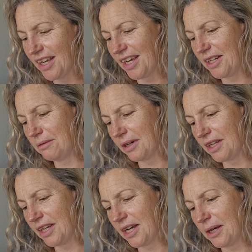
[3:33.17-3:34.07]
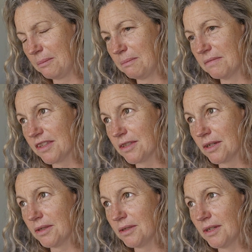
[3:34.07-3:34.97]
Anyway,
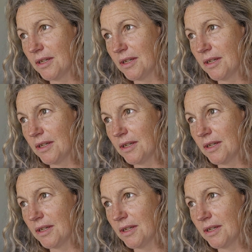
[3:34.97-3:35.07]
so